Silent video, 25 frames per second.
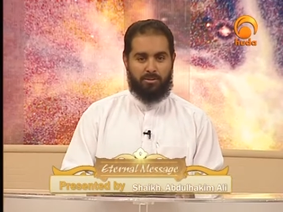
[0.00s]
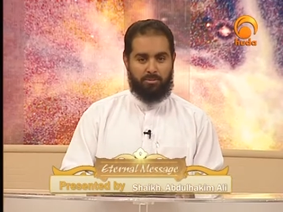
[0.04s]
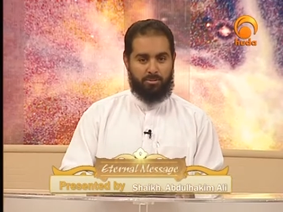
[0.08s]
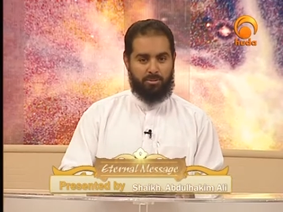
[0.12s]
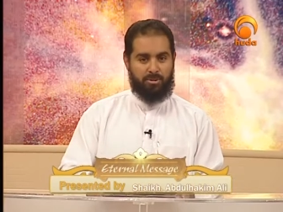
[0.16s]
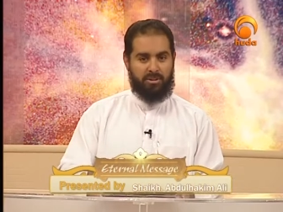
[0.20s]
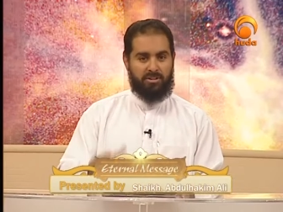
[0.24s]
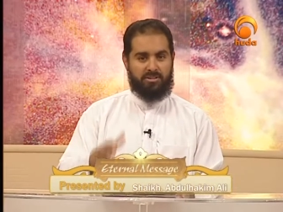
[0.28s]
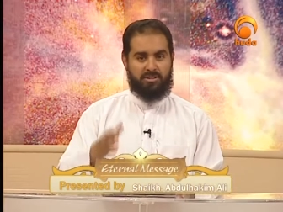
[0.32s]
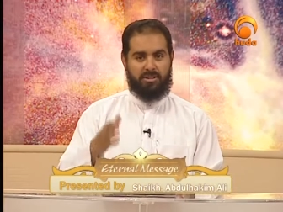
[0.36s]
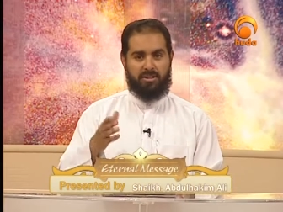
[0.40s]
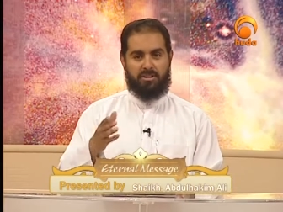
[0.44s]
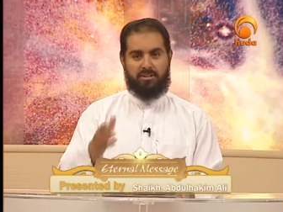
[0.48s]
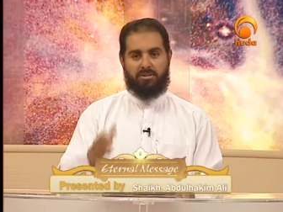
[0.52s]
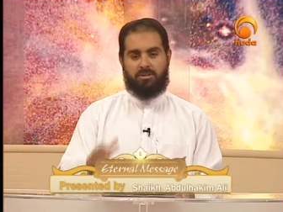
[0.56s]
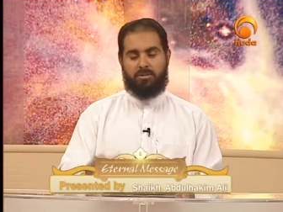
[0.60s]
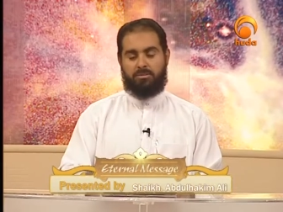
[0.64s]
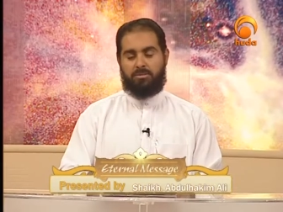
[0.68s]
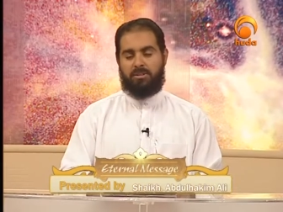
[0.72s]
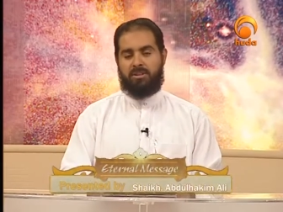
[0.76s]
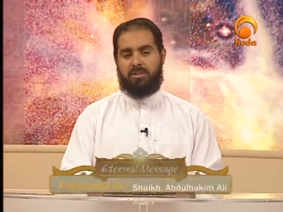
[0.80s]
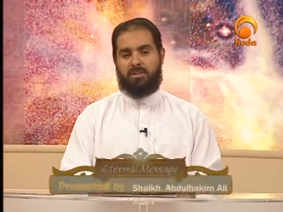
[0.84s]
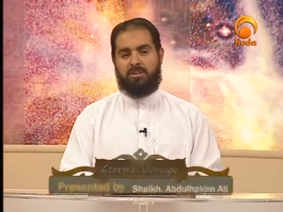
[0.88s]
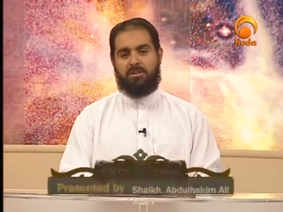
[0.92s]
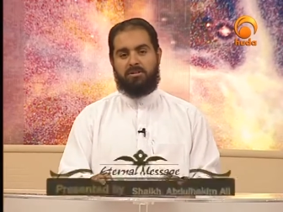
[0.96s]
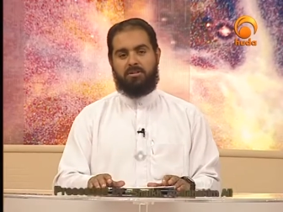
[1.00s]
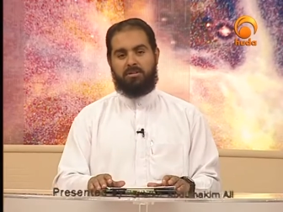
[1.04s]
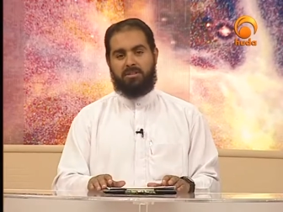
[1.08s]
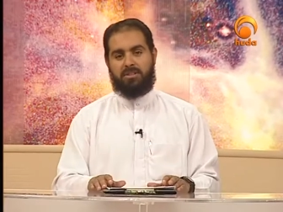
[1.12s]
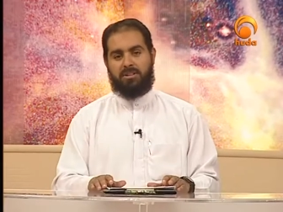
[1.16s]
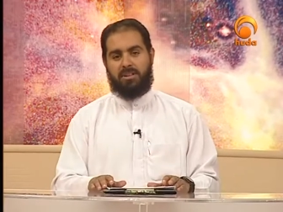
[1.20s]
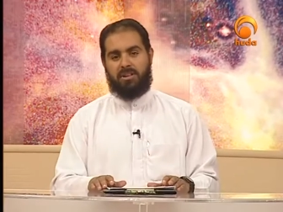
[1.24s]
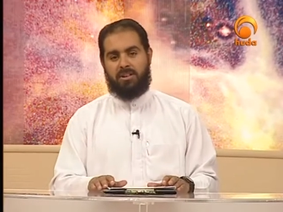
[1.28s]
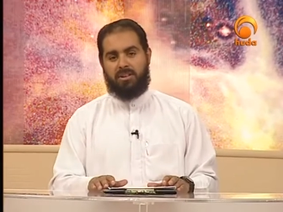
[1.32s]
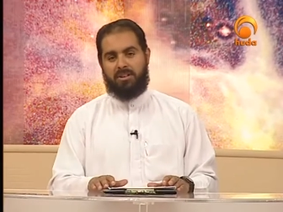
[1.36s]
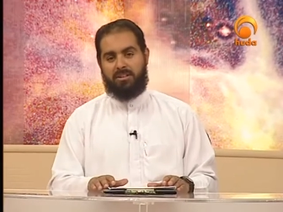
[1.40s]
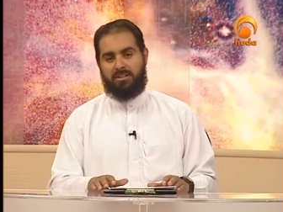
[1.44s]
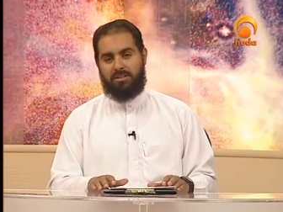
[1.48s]
Praise Allah subhanahu wa
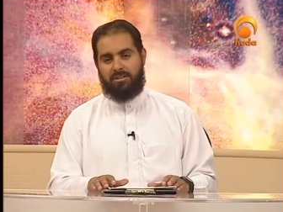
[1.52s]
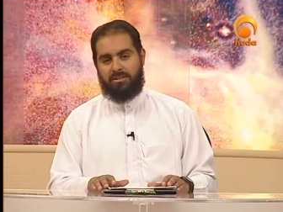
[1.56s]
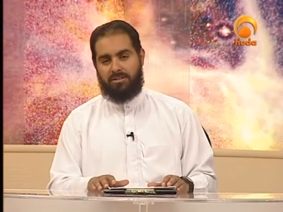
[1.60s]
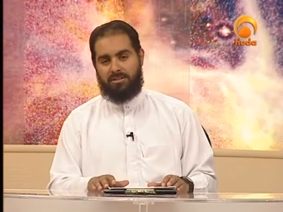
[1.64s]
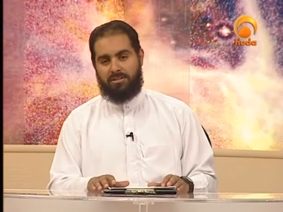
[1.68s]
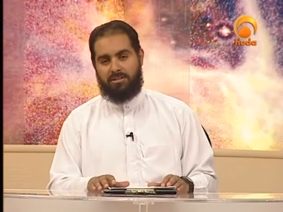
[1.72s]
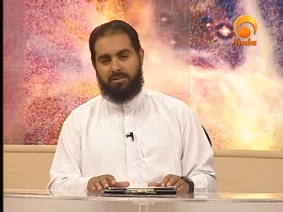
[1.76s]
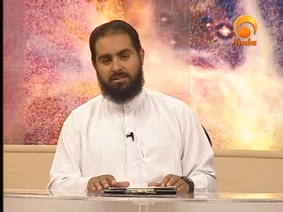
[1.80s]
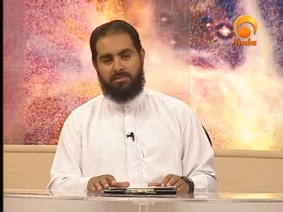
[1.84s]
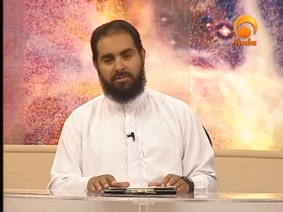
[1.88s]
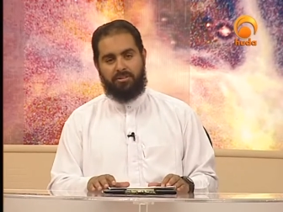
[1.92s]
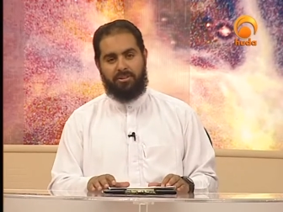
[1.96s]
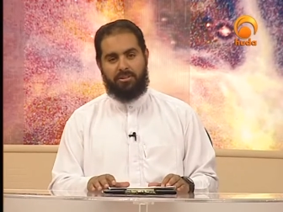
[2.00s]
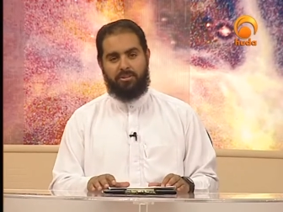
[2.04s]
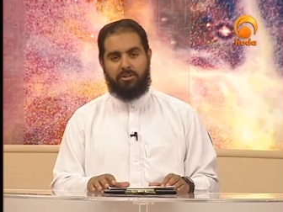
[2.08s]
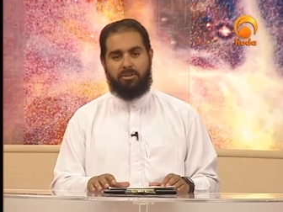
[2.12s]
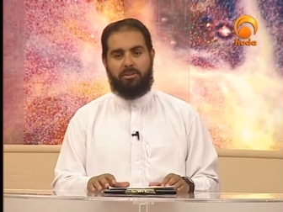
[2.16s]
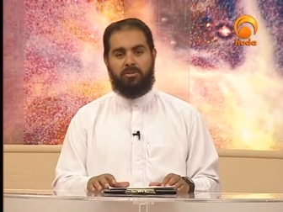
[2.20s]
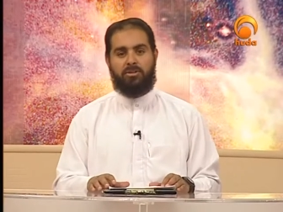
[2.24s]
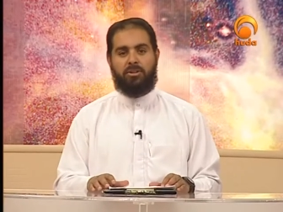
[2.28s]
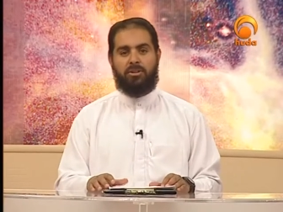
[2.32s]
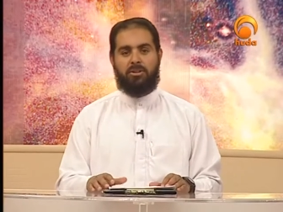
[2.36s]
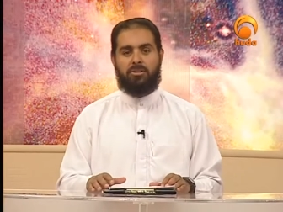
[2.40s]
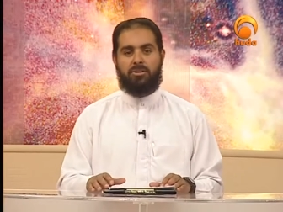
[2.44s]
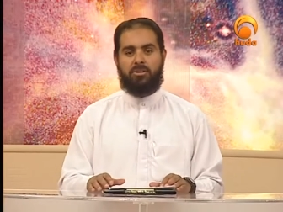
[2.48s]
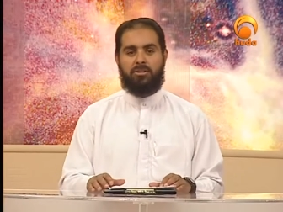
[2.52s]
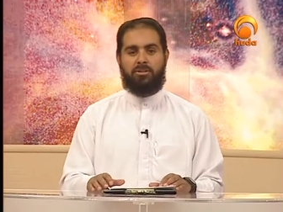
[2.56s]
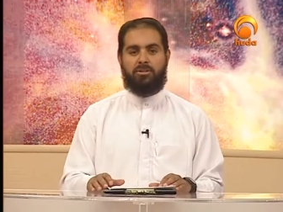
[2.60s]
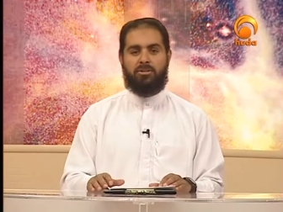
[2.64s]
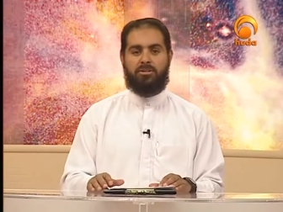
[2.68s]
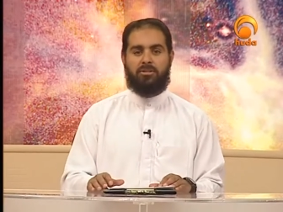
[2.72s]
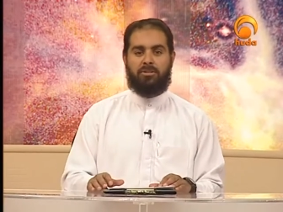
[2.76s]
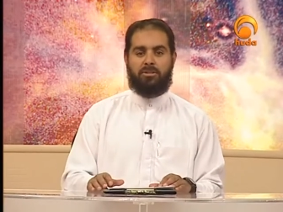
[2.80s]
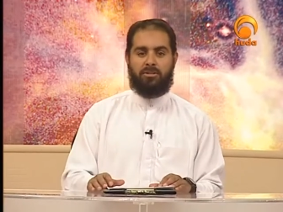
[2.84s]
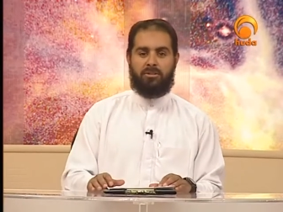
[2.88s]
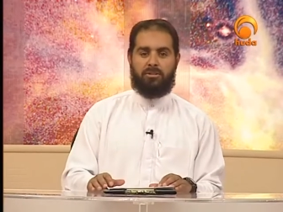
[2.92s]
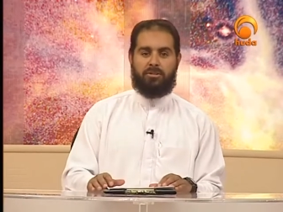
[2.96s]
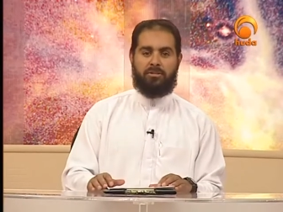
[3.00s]
ta'ala, the Lord of the universe,
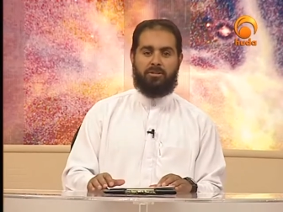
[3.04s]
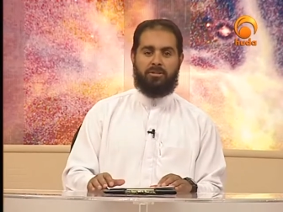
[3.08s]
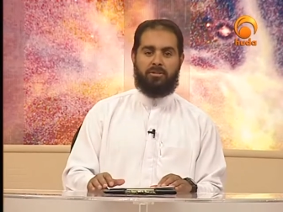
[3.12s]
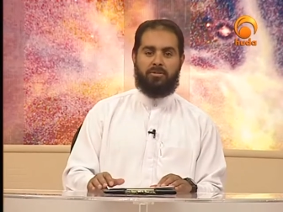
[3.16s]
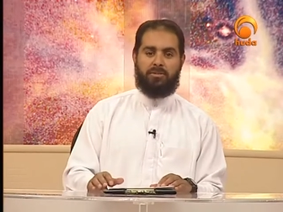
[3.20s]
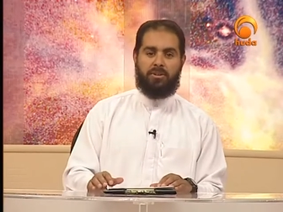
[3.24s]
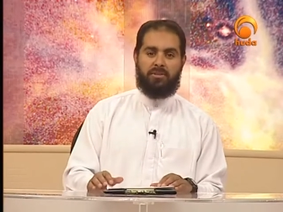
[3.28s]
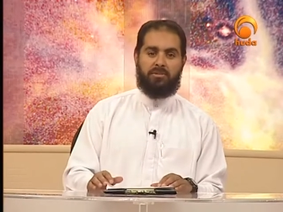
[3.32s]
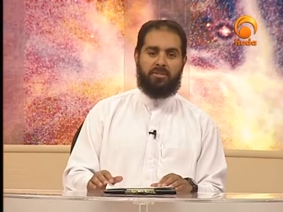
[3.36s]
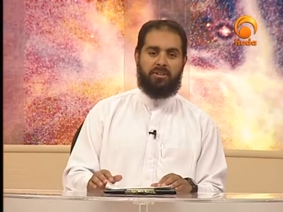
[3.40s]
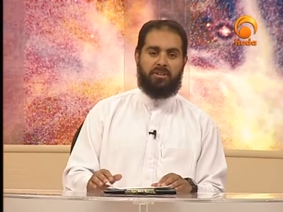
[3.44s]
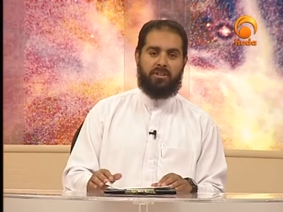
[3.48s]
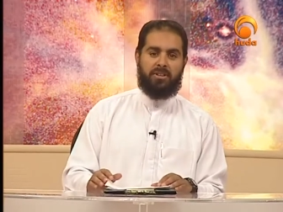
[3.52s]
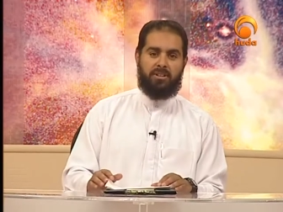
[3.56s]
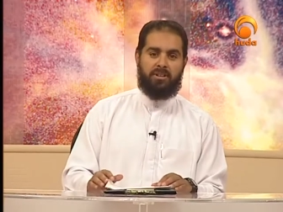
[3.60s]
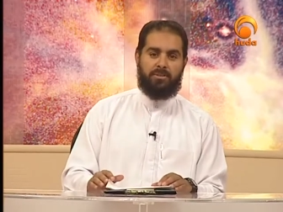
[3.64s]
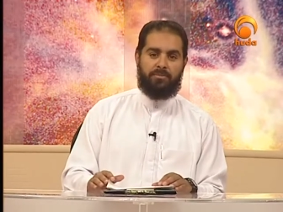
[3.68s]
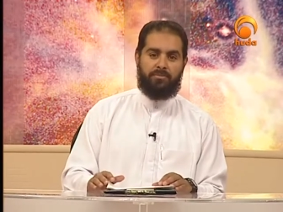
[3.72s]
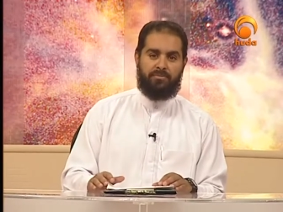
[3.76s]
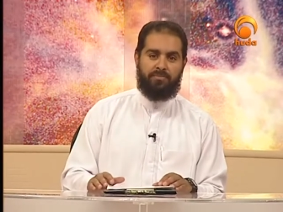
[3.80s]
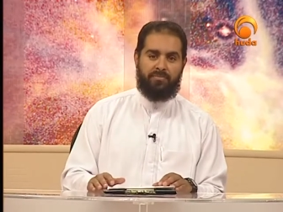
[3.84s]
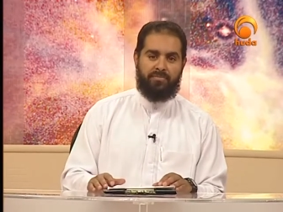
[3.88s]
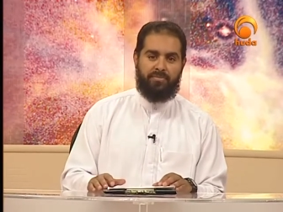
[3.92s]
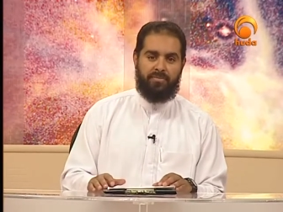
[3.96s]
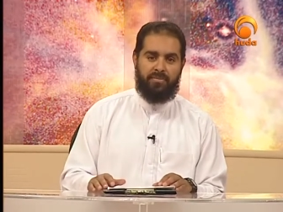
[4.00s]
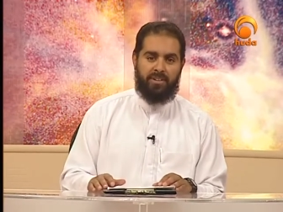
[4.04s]
Lord of everything,